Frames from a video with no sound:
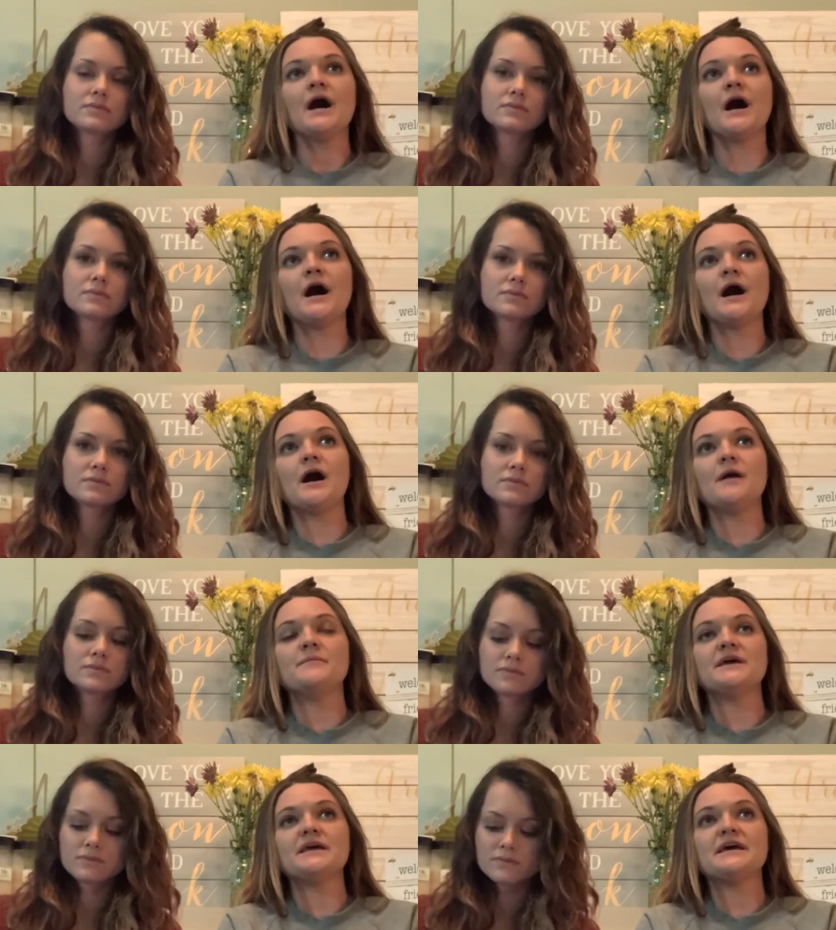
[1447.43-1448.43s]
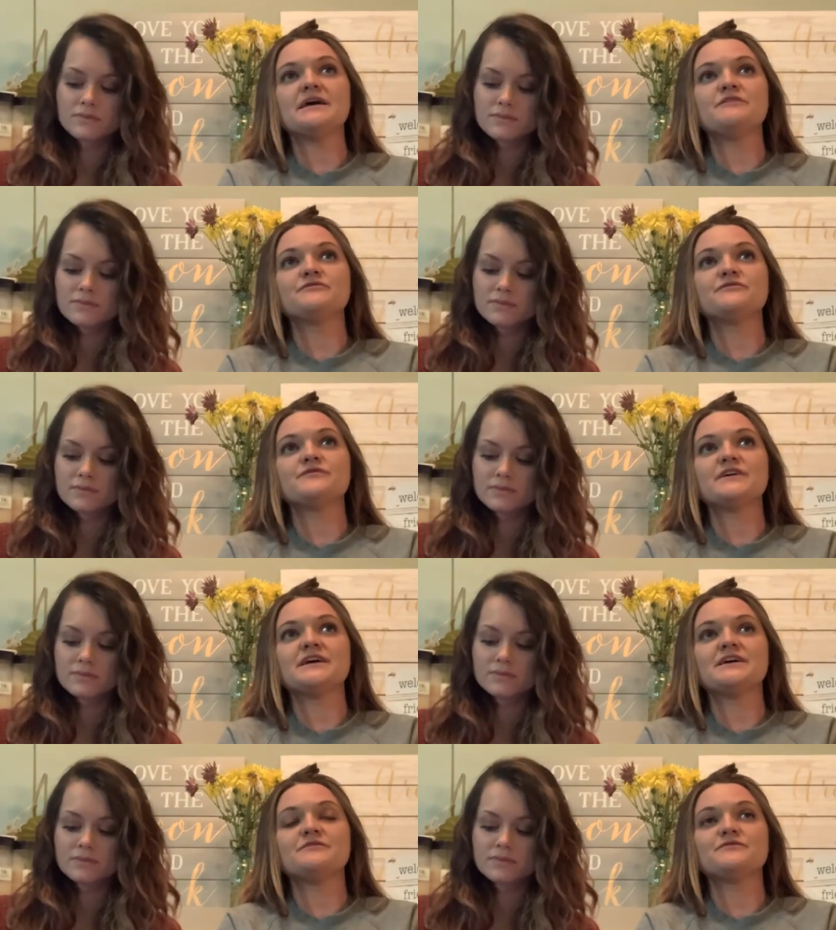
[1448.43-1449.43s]
Speaker 1: Um, if,
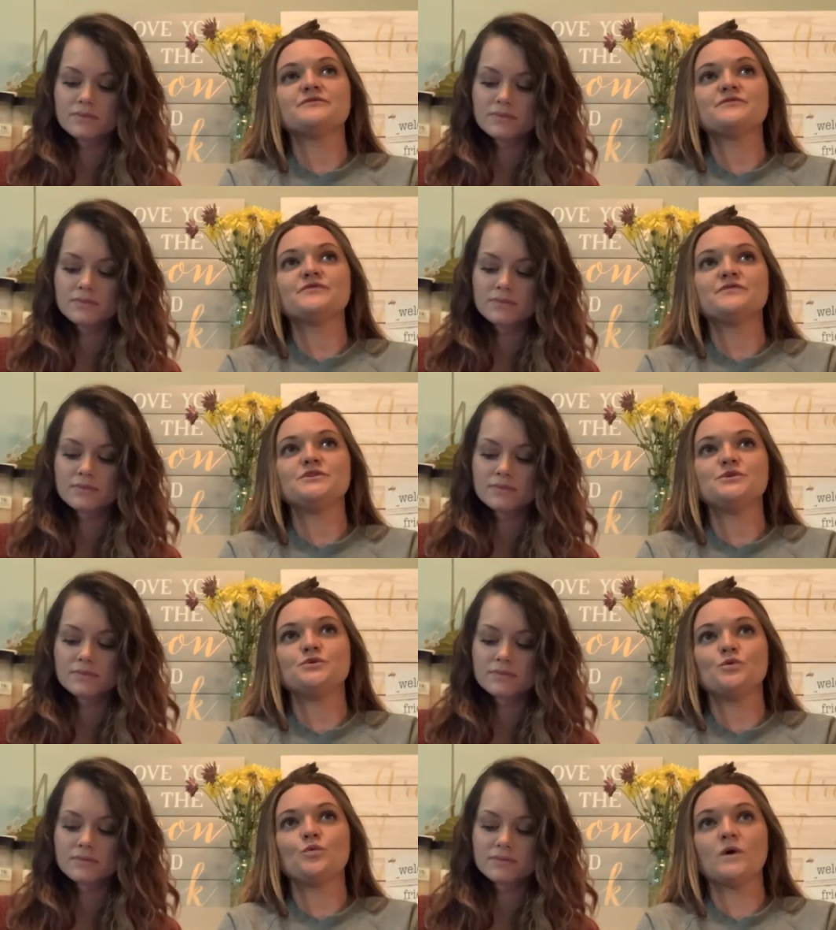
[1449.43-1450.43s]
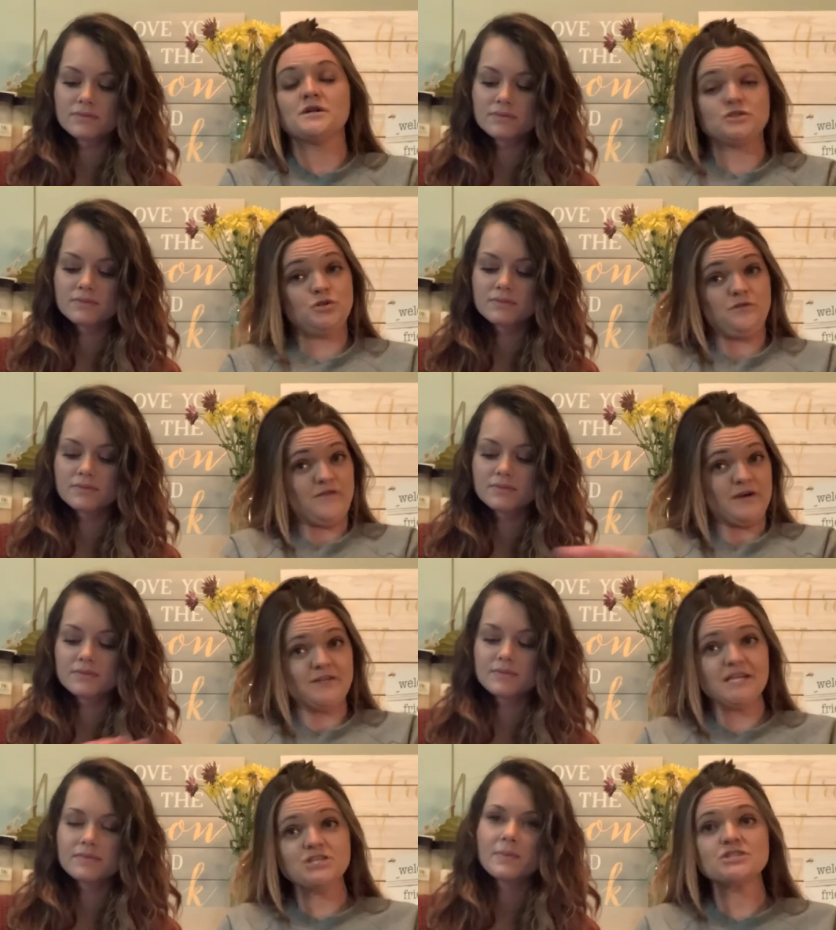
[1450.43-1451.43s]
if you want to do the
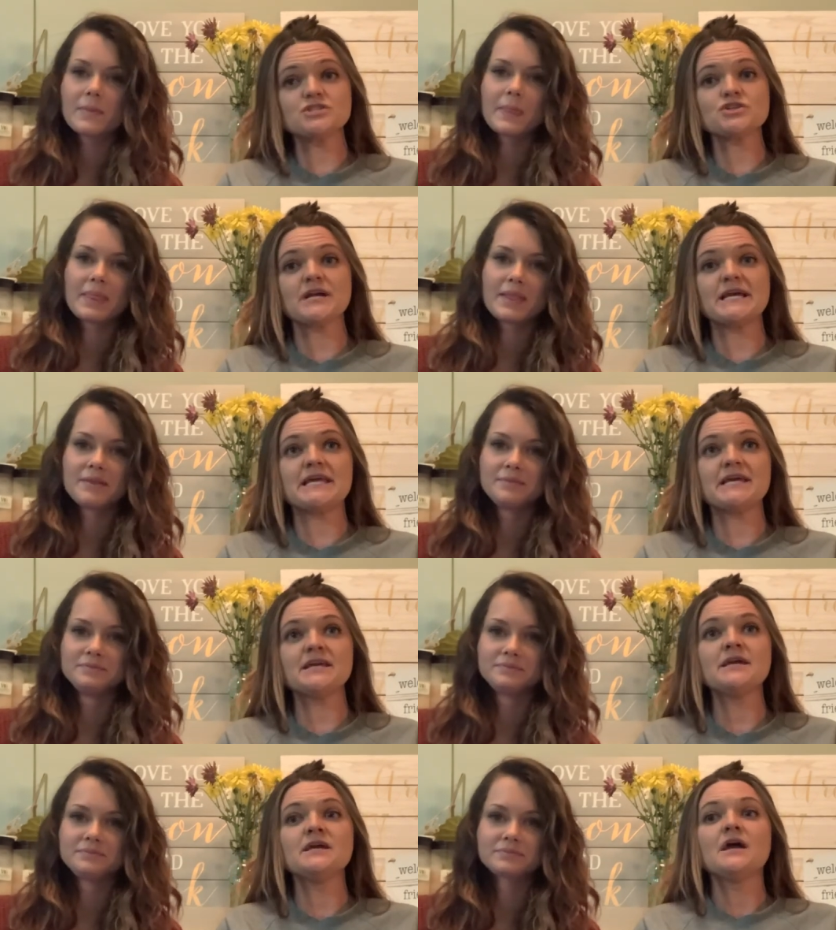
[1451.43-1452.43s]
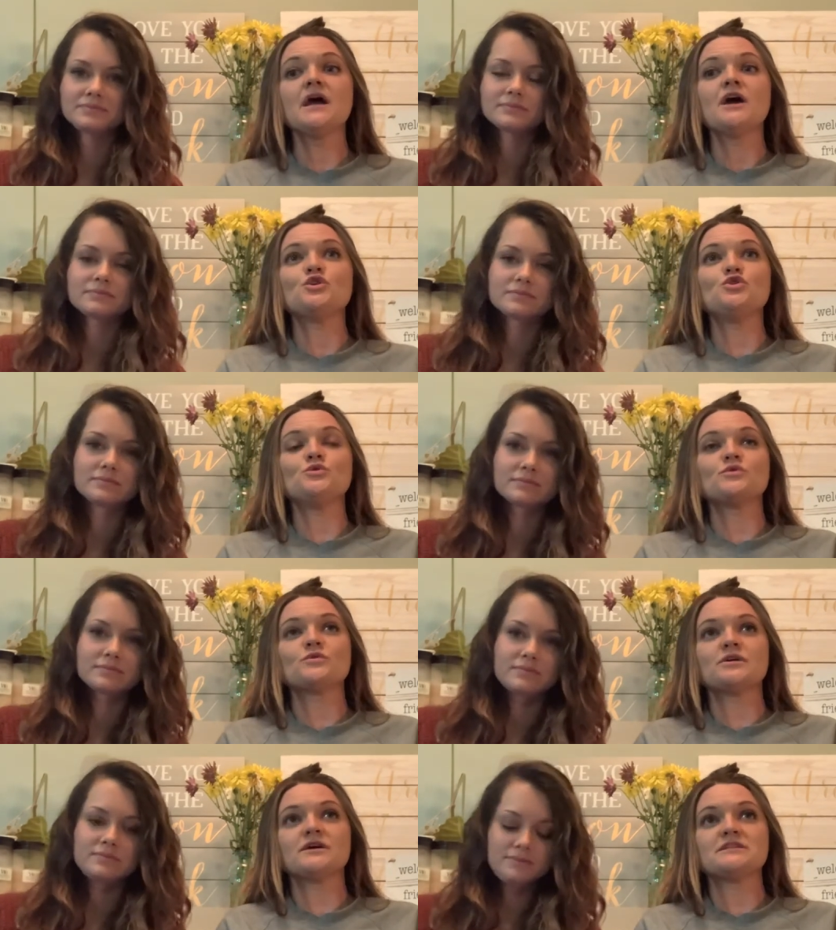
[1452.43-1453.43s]
foundation training, you
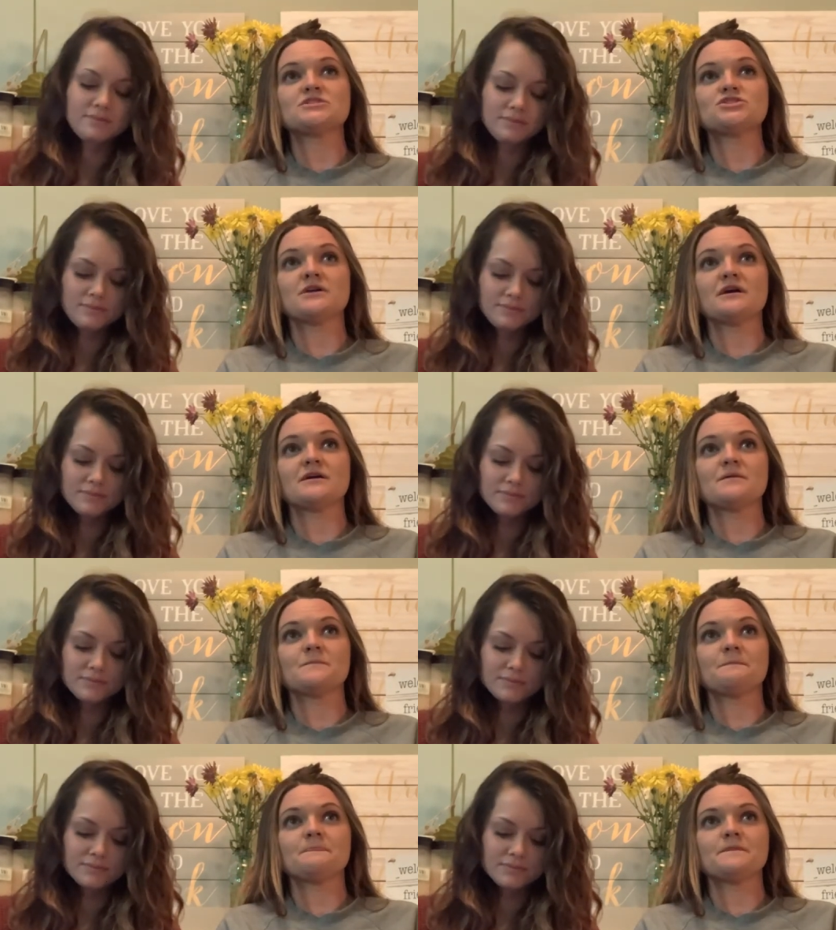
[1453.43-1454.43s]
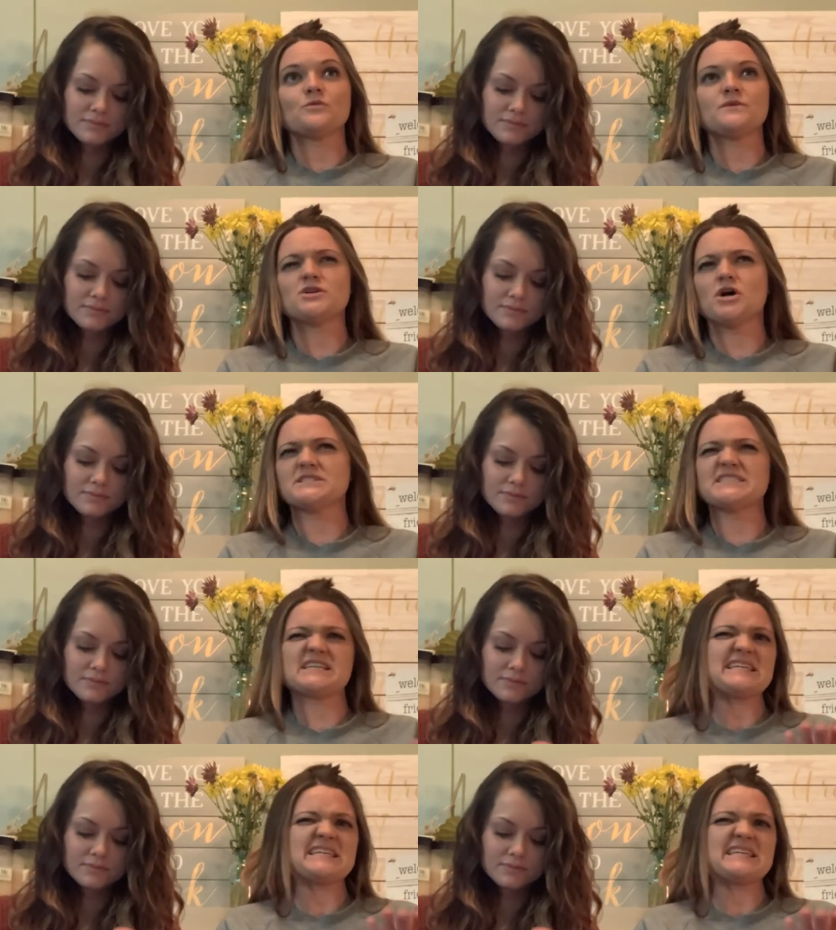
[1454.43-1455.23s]
can start when the dog is like